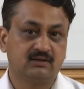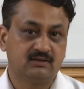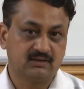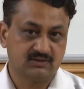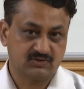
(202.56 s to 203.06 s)

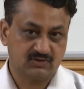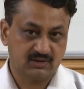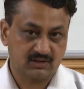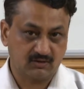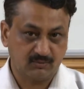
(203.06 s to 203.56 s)

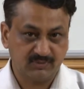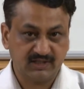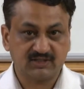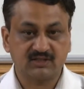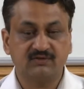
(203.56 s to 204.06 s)
a
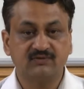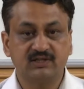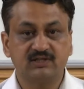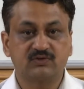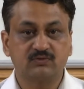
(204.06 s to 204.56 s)
combination of
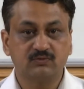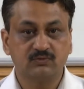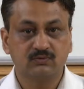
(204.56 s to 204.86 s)
these two,